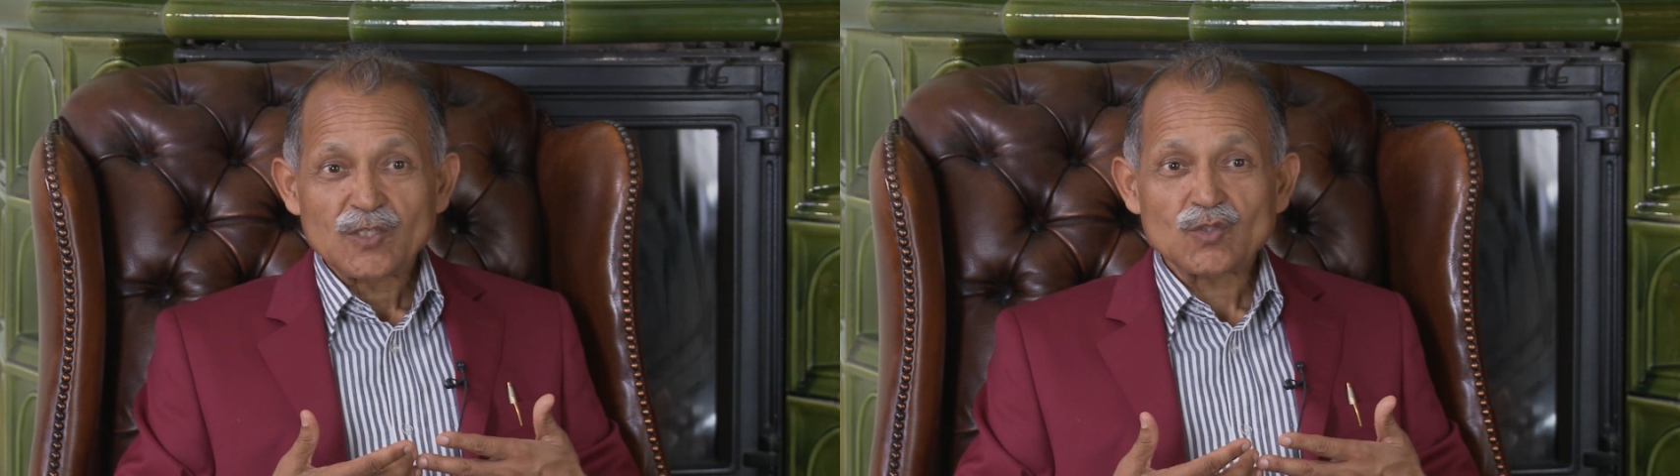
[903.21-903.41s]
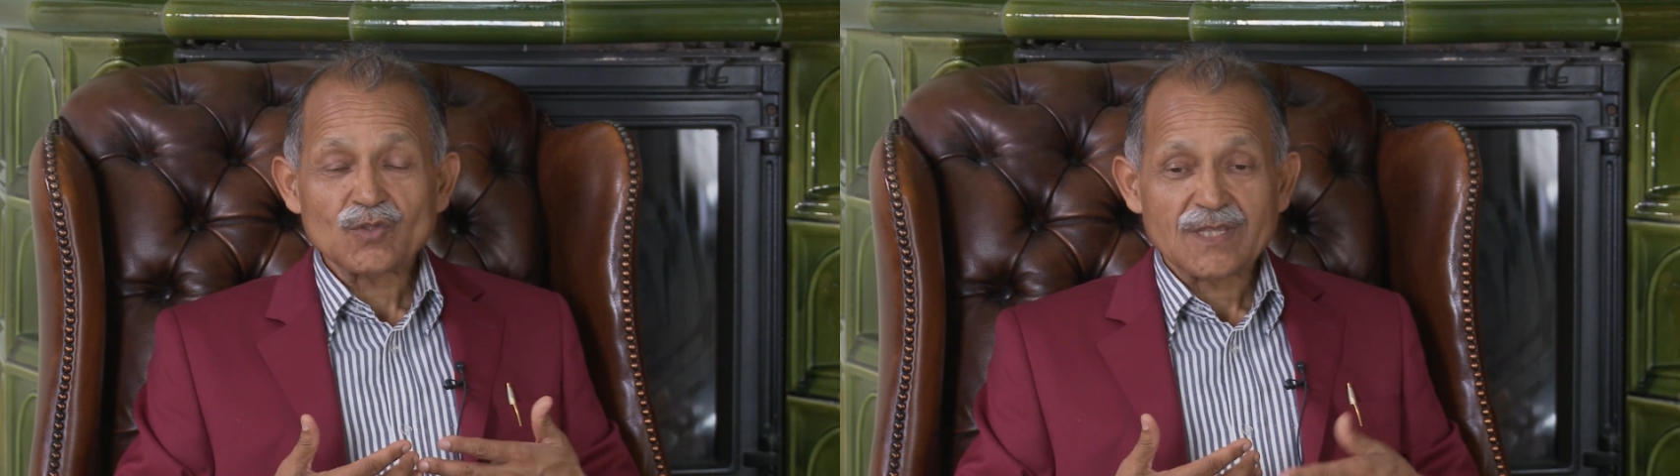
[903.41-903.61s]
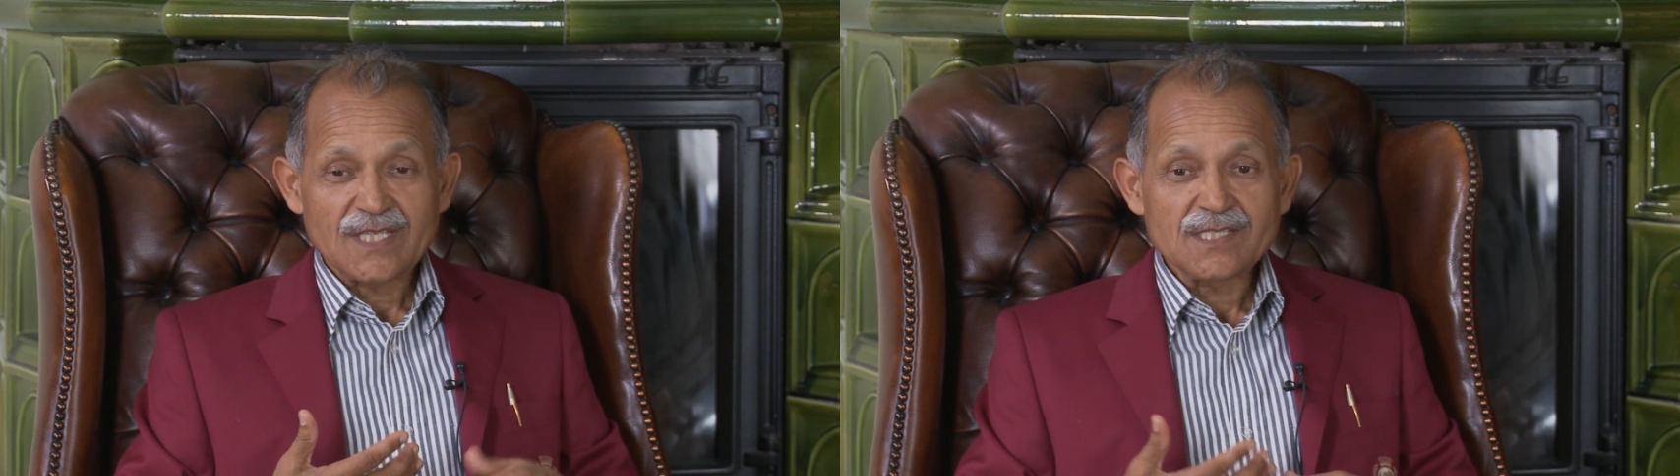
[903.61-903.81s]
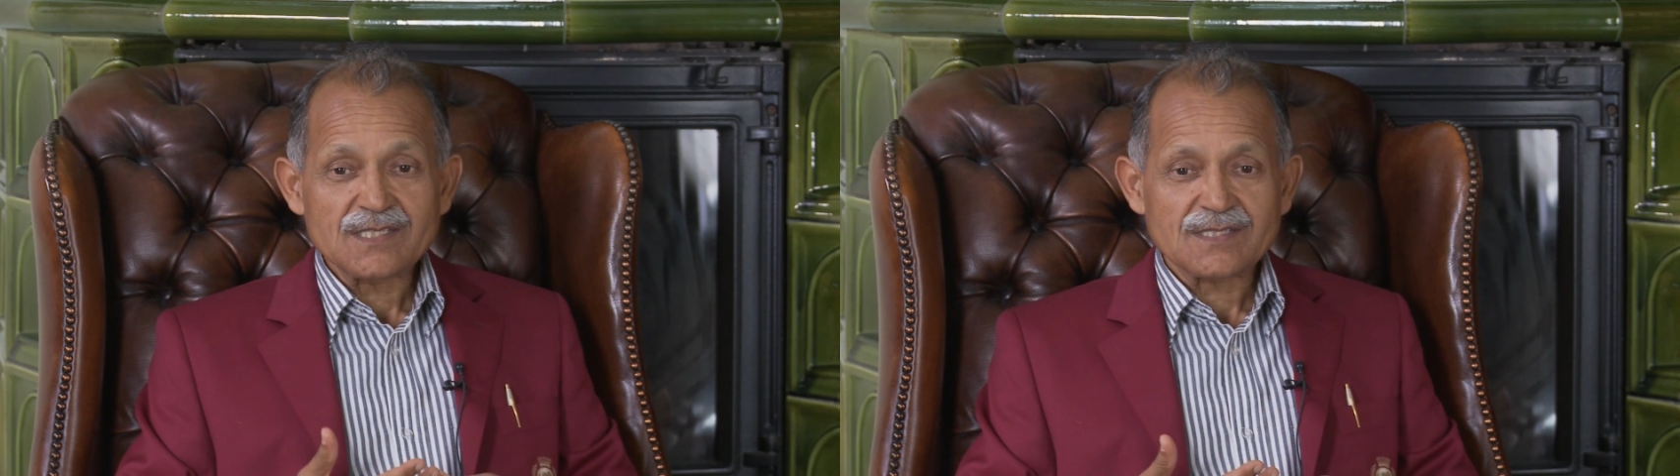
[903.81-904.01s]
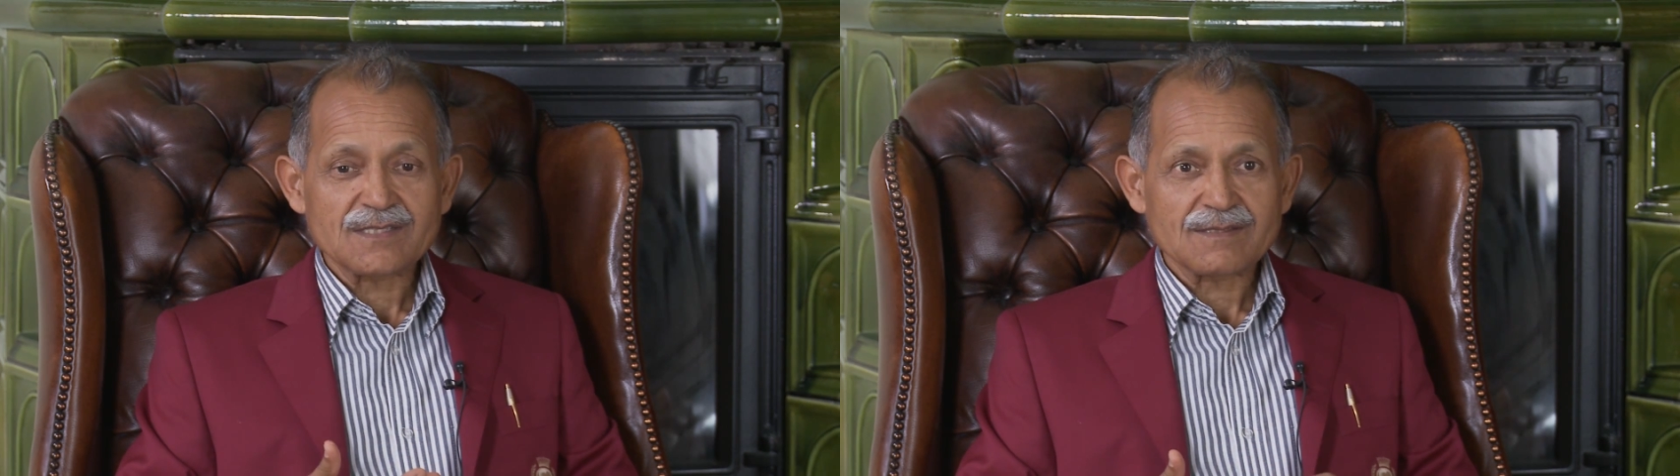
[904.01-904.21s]
So
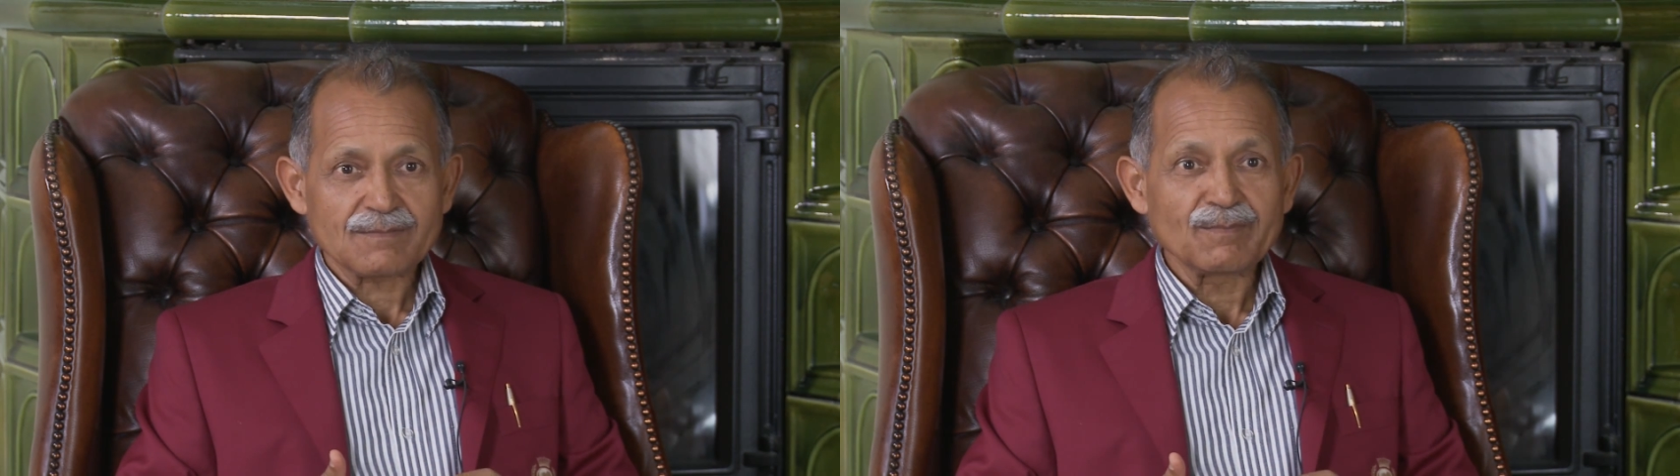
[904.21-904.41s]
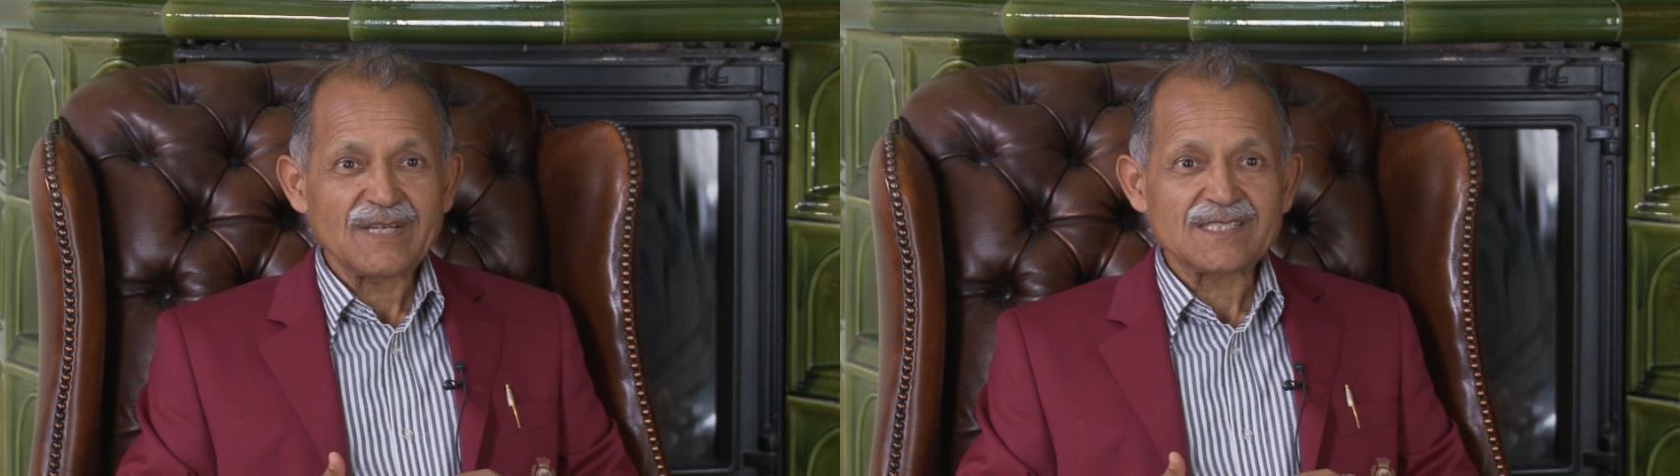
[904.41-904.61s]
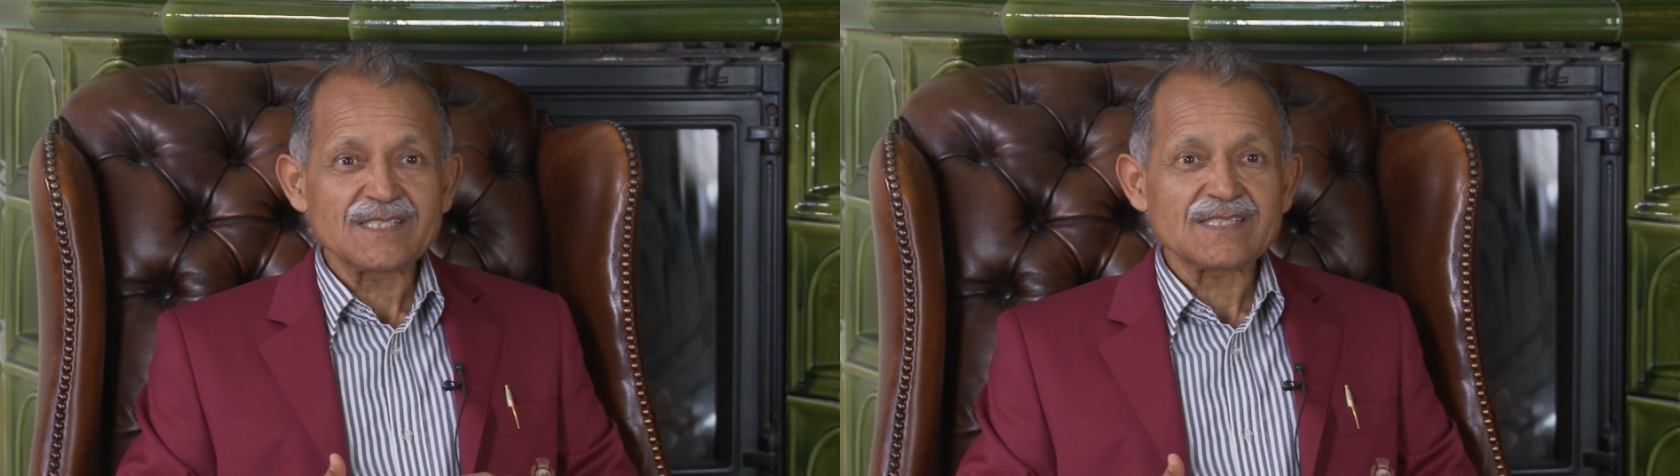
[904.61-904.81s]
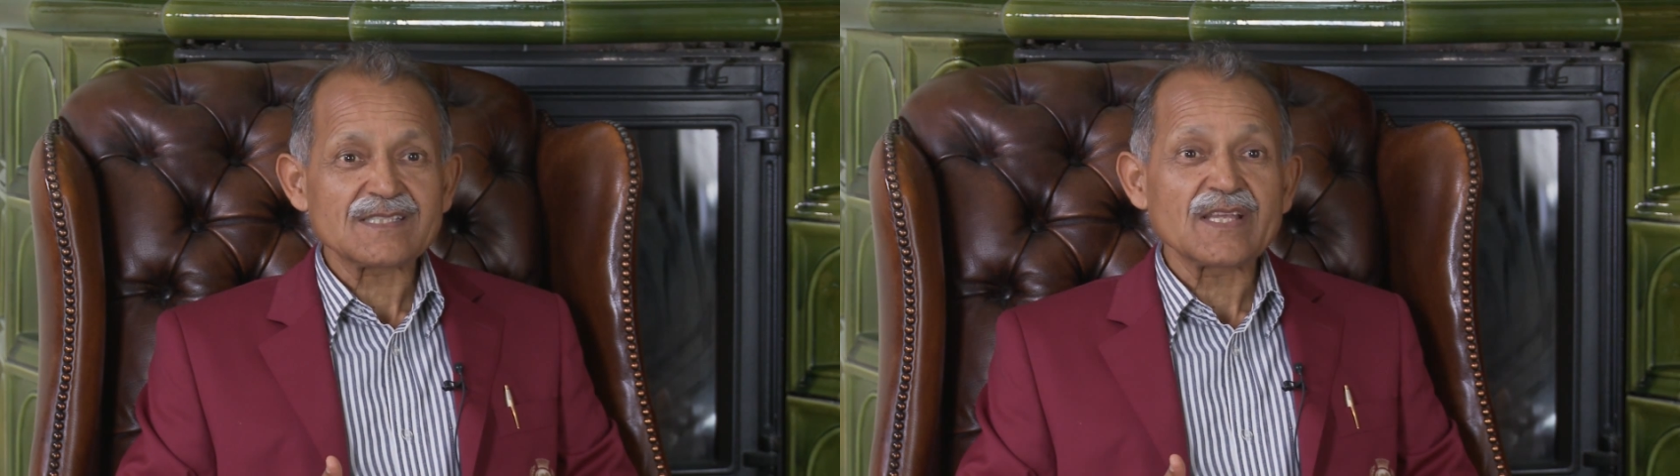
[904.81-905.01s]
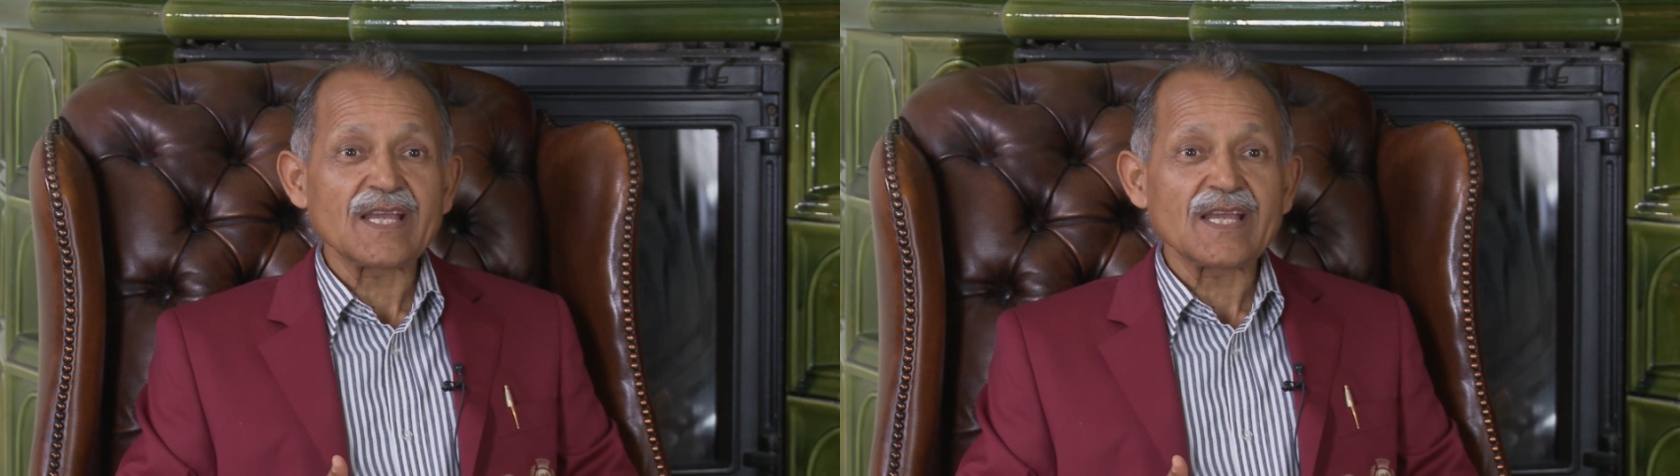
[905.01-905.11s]
this message,